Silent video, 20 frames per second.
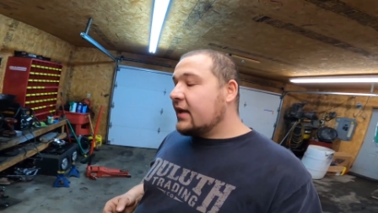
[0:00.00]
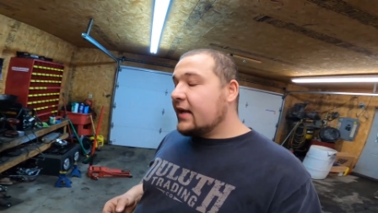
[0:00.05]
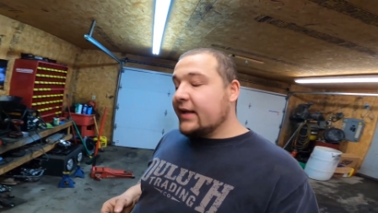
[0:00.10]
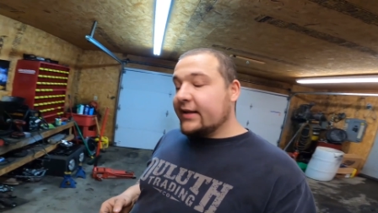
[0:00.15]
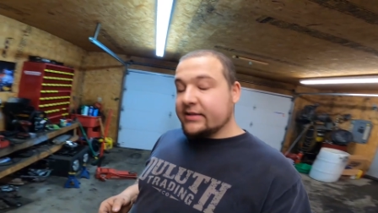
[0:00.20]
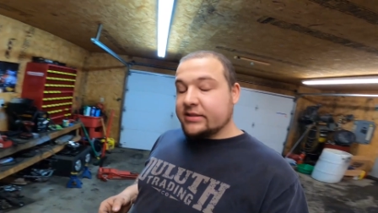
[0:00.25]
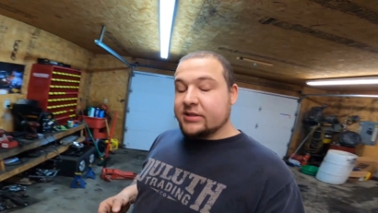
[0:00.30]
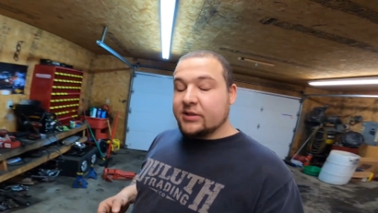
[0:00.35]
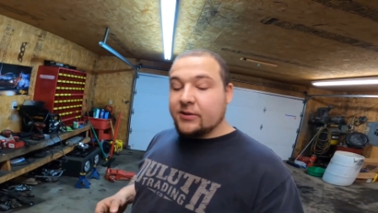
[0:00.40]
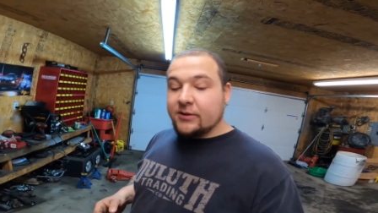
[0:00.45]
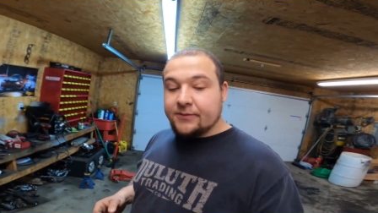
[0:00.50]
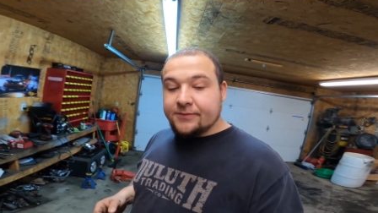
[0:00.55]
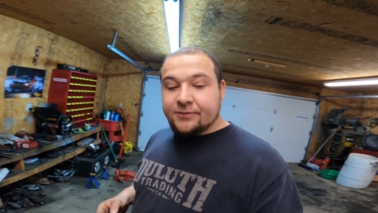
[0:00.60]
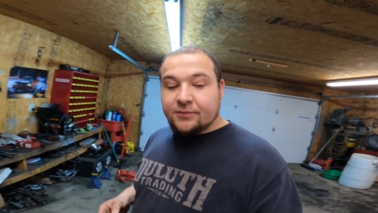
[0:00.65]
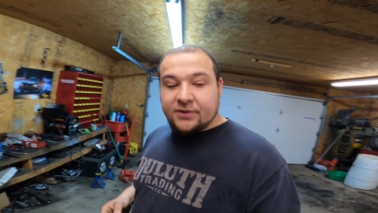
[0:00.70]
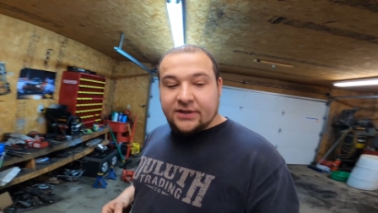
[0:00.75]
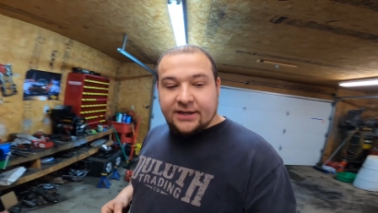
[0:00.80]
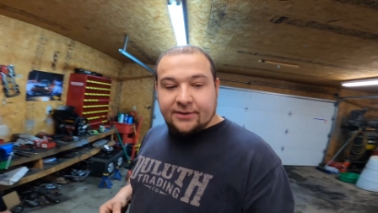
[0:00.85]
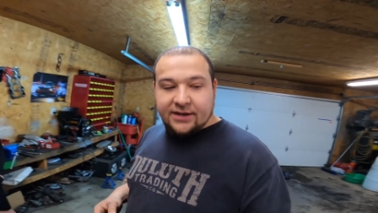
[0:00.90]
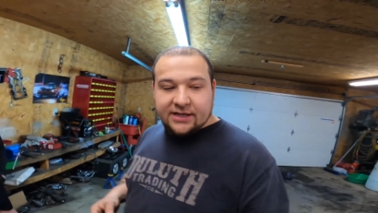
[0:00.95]
And so,
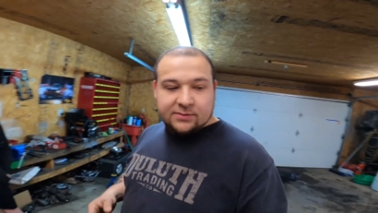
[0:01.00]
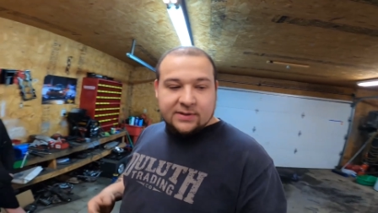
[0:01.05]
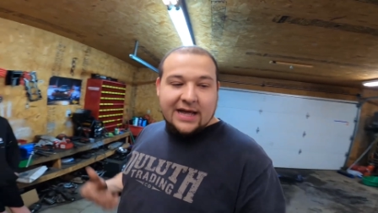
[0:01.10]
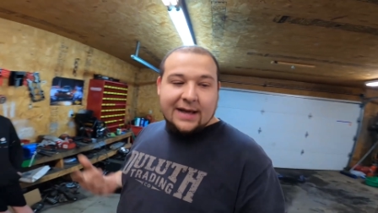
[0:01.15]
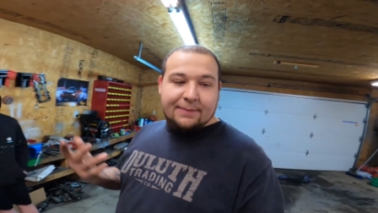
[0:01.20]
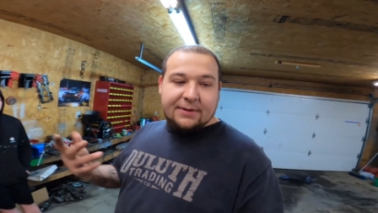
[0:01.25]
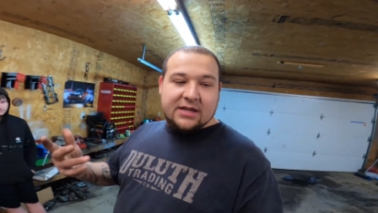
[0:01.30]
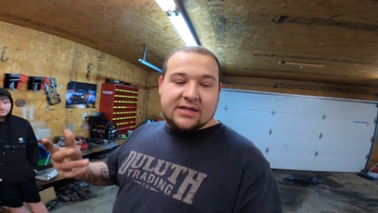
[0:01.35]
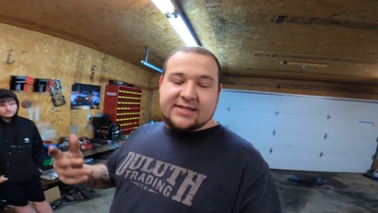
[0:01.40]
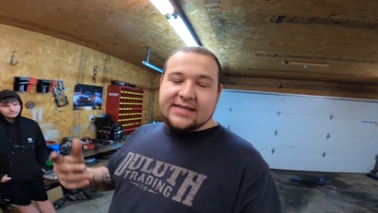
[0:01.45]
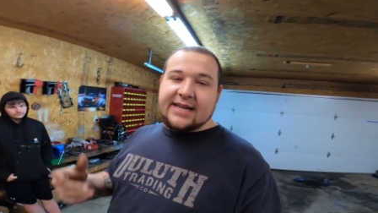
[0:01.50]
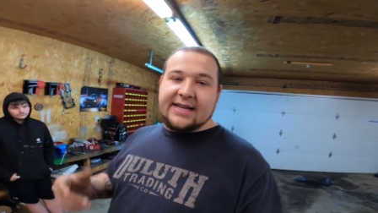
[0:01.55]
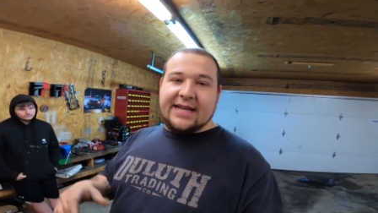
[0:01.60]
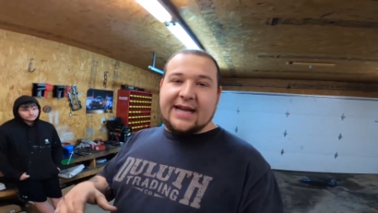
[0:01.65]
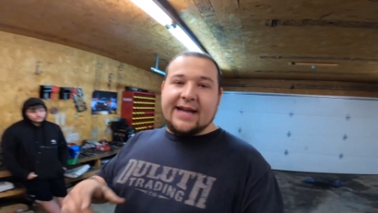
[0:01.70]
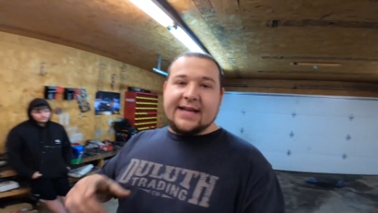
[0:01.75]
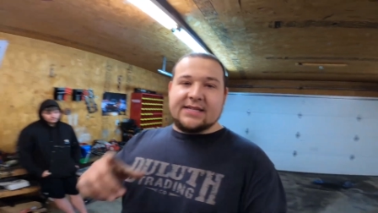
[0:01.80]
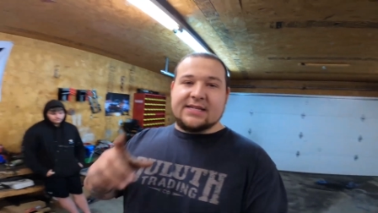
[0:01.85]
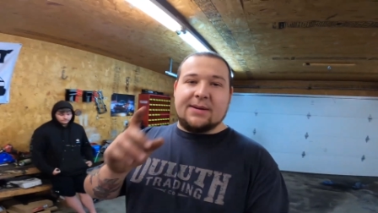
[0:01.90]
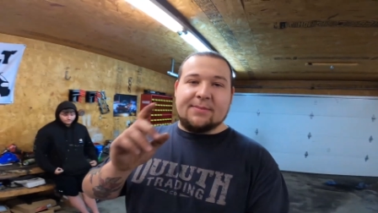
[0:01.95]
but anyways, with that being said,
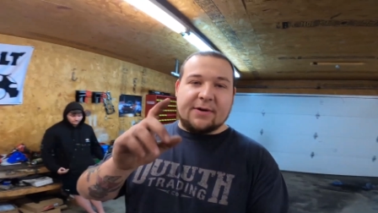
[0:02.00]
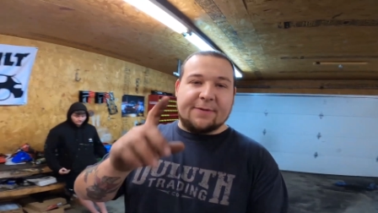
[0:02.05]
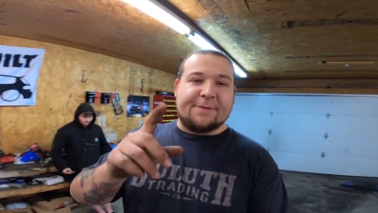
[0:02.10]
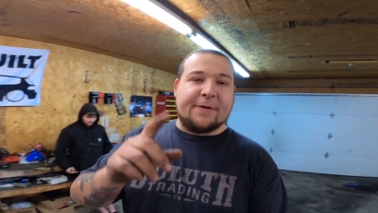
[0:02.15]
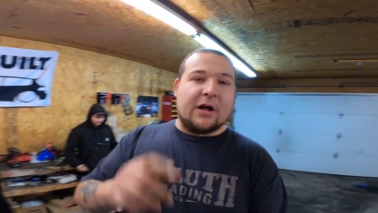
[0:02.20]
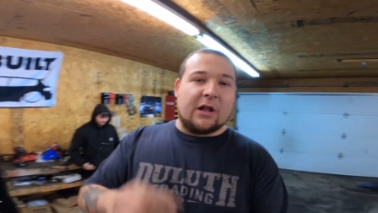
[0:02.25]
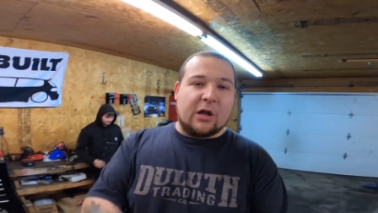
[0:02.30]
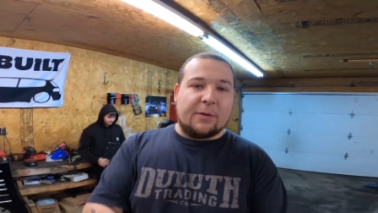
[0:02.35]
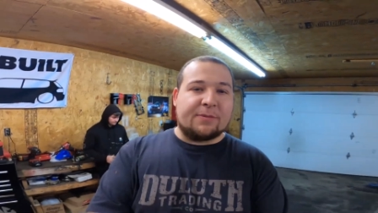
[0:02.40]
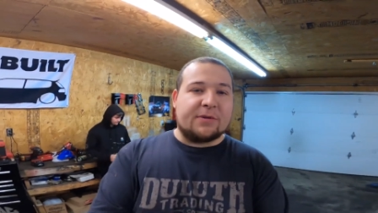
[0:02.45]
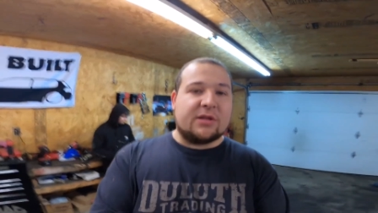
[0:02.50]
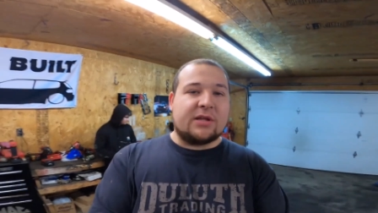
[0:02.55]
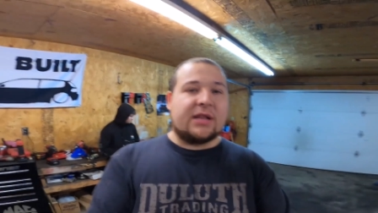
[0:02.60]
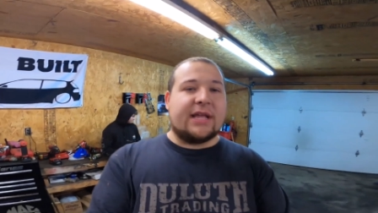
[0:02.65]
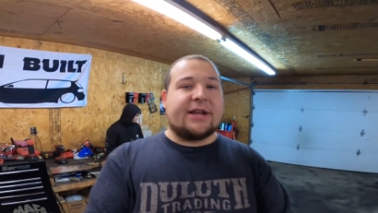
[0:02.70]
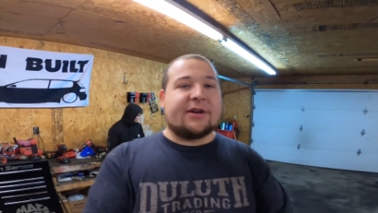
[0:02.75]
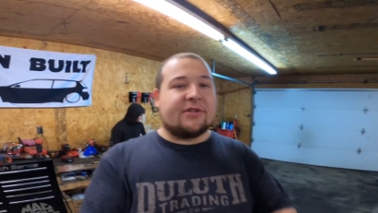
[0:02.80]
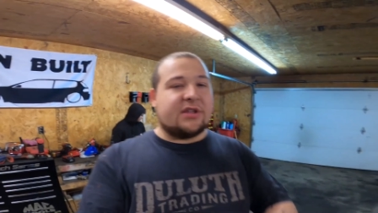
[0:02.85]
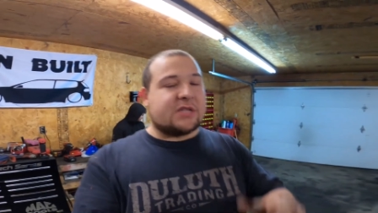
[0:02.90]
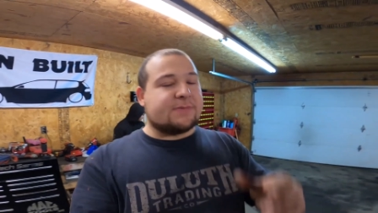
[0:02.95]
guys, I'm going to follow up with you
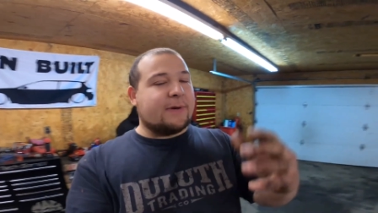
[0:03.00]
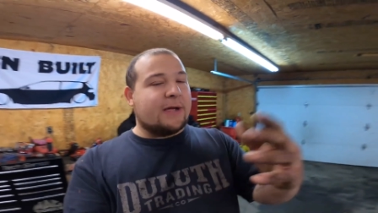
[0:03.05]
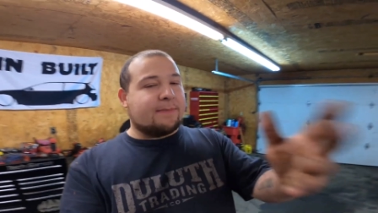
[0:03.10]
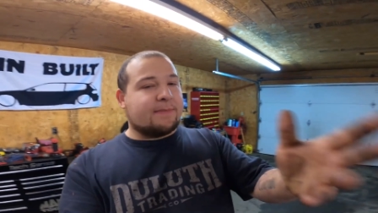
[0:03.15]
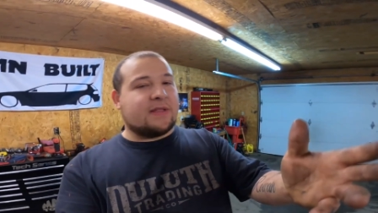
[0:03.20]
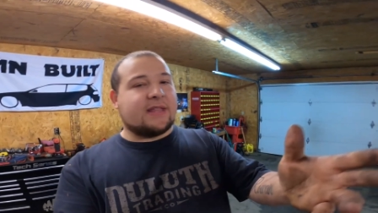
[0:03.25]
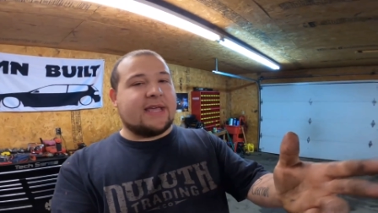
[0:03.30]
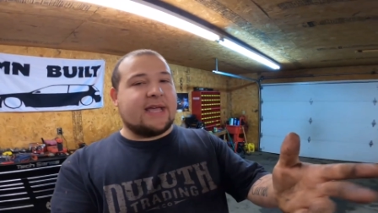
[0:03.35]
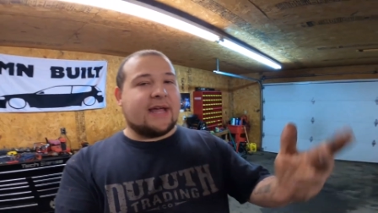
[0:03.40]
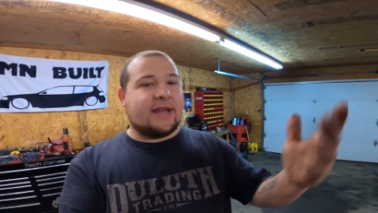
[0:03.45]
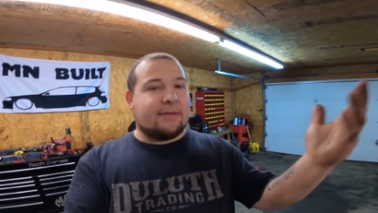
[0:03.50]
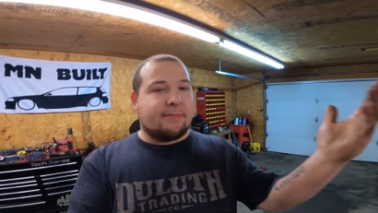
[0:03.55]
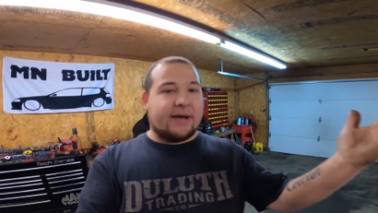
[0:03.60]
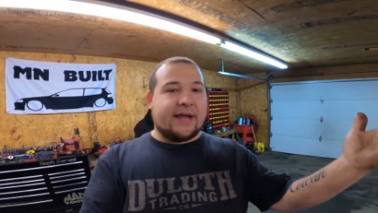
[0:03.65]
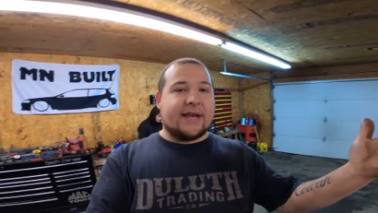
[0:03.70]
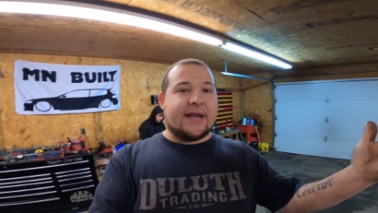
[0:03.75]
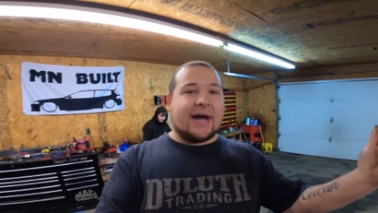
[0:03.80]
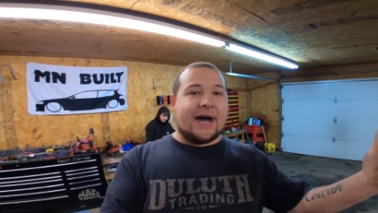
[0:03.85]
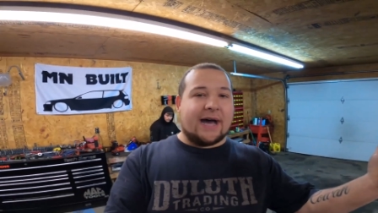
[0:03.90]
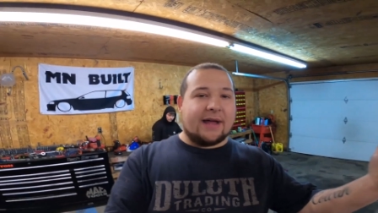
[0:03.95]
later. This might be the end, it
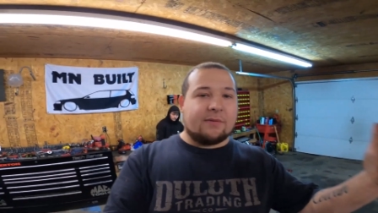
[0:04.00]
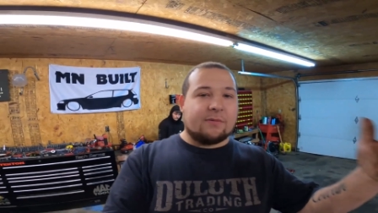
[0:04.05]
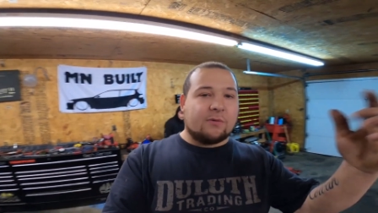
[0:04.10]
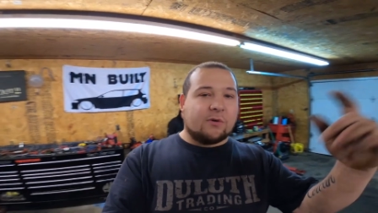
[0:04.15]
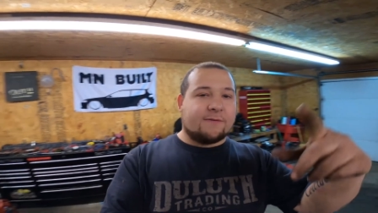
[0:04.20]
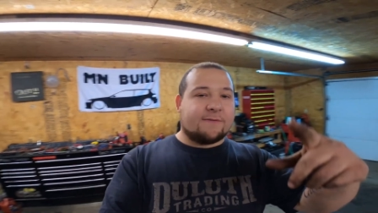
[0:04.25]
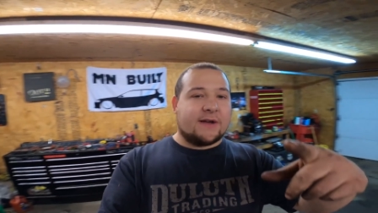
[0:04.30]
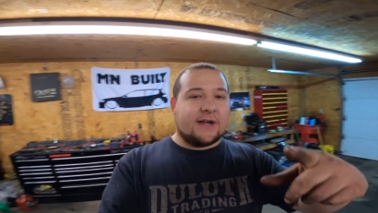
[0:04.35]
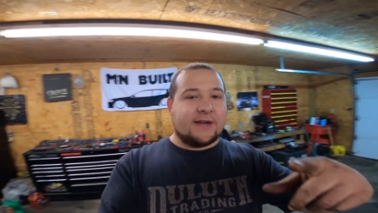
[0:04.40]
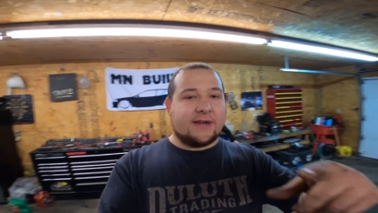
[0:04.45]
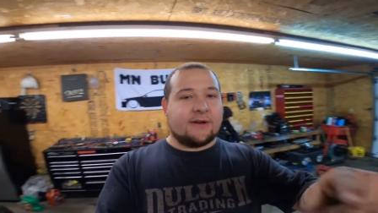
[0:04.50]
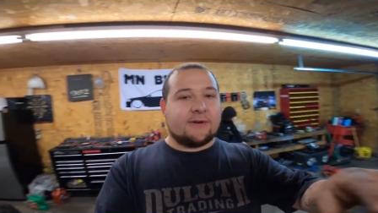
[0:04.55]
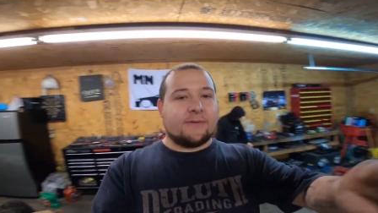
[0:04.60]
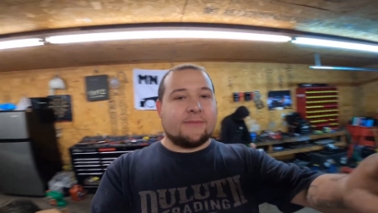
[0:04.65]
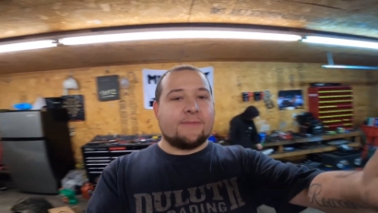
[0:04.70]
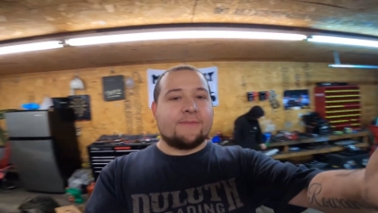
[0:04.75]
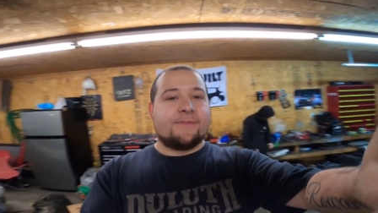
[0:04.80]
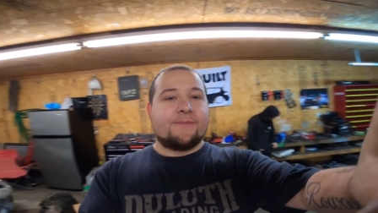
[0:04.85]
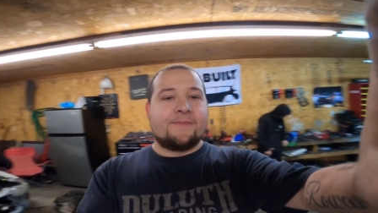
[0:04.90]
might not. We'll find out.